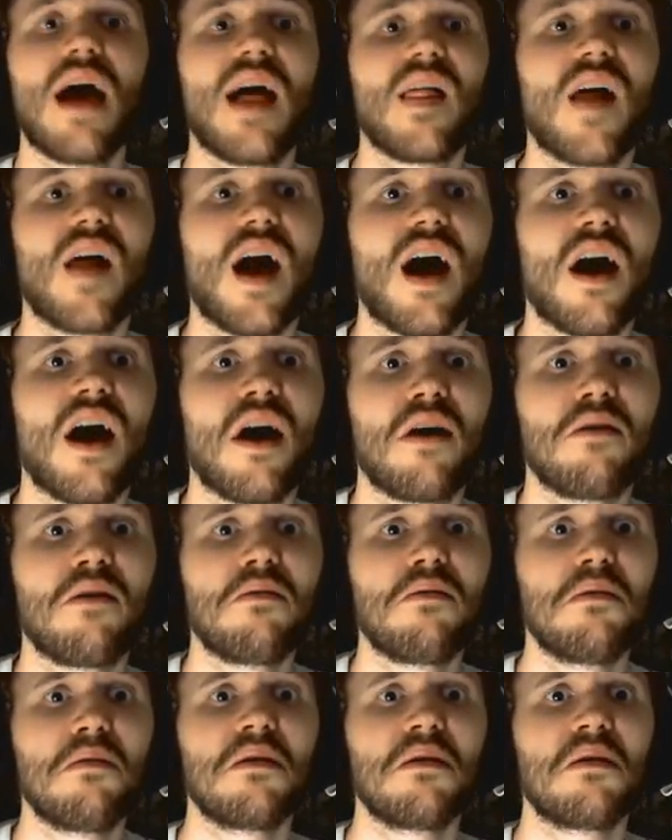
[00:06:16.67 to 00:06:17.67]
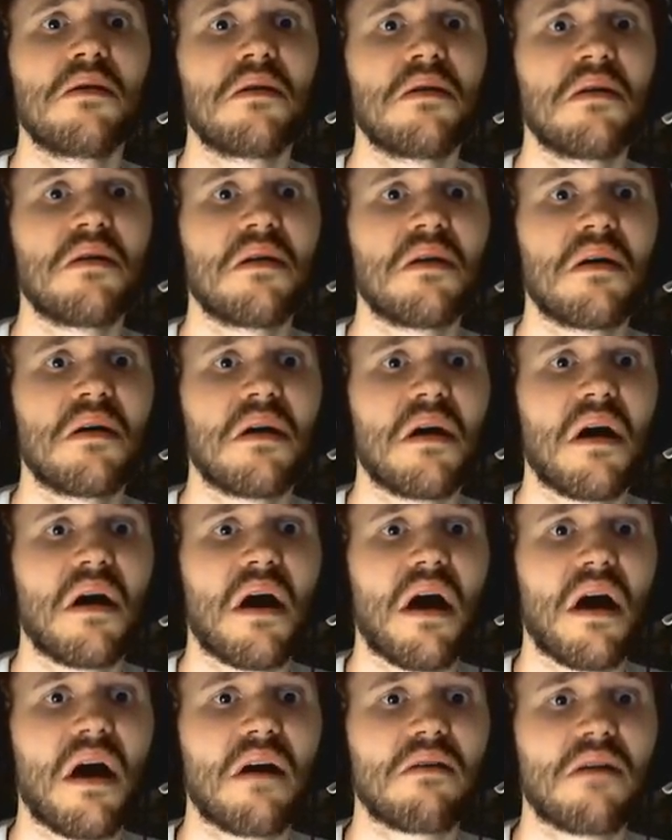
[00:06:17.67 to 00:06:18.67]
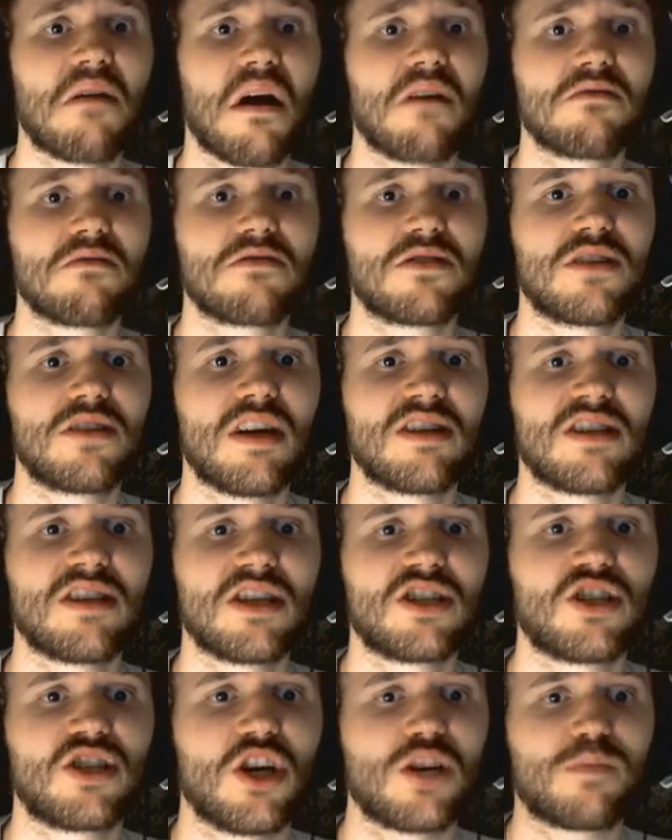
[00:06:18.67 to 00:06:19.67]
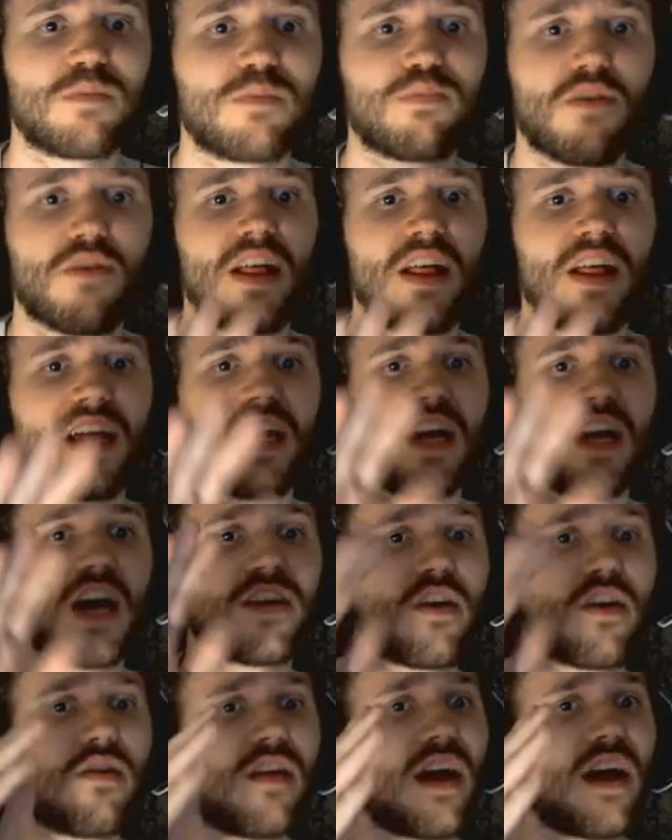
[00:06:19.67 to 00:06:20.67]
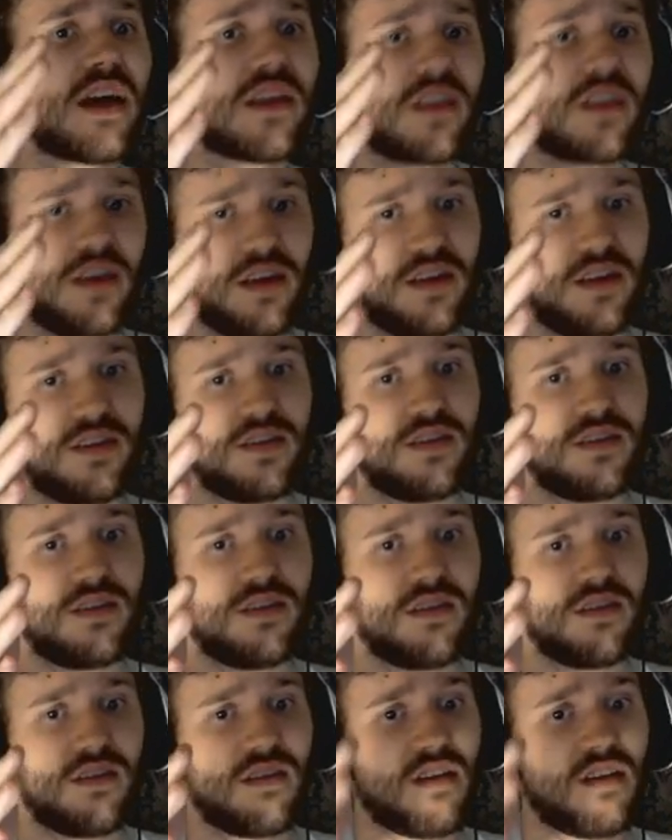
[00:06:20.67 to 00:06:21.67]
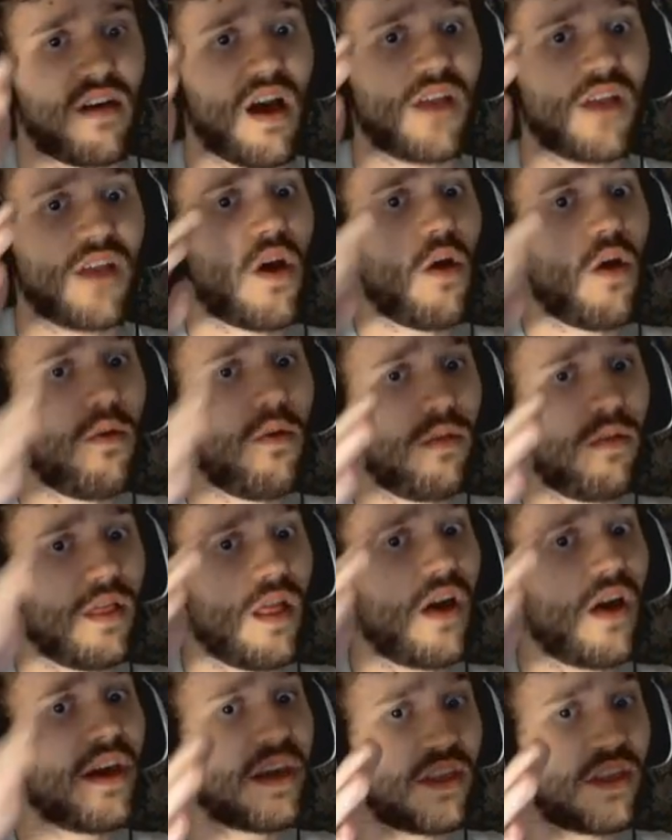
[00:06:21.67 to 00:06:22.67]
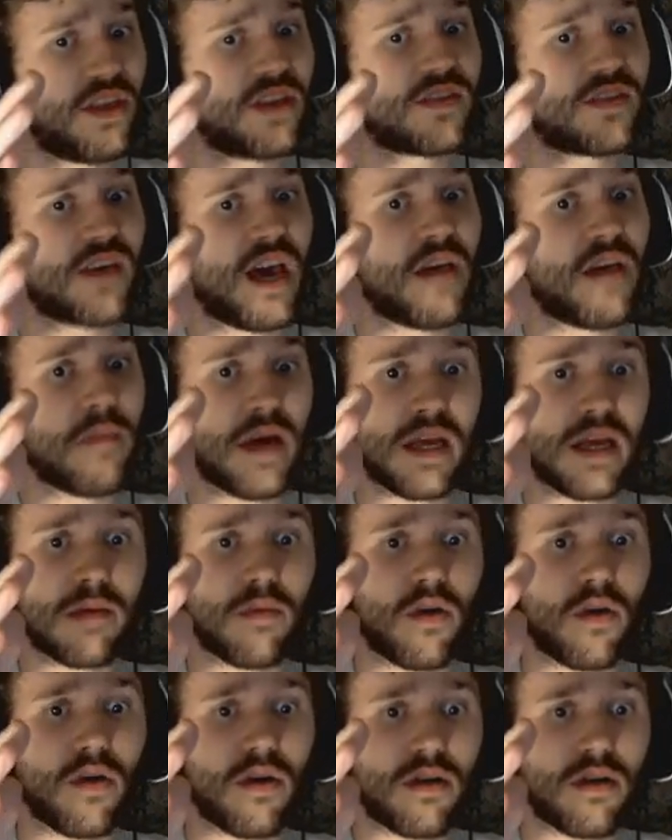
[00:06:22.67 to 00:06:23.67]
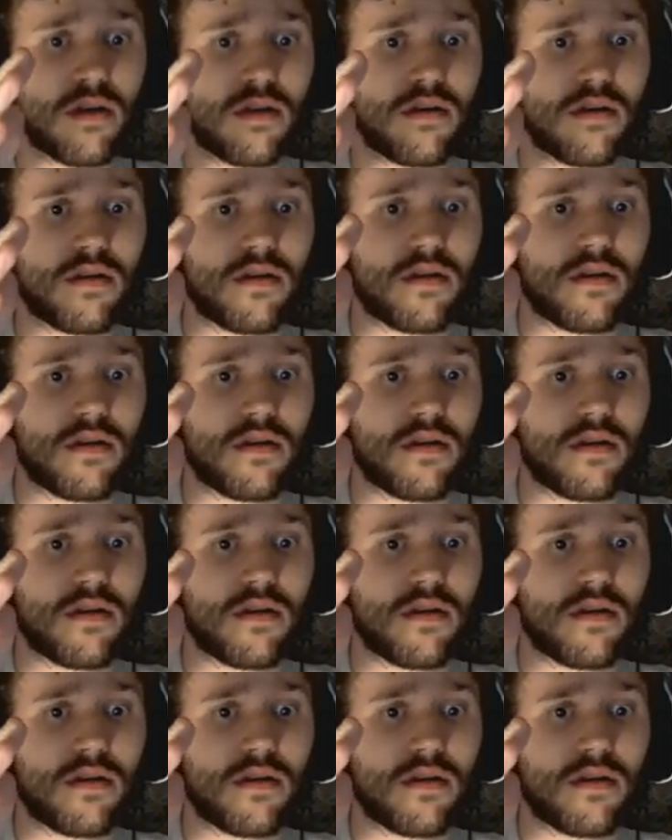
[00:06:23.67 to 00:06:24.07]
Hello? Oh, oh, this is just brilliant. I don't like this. I don't like this game anymore.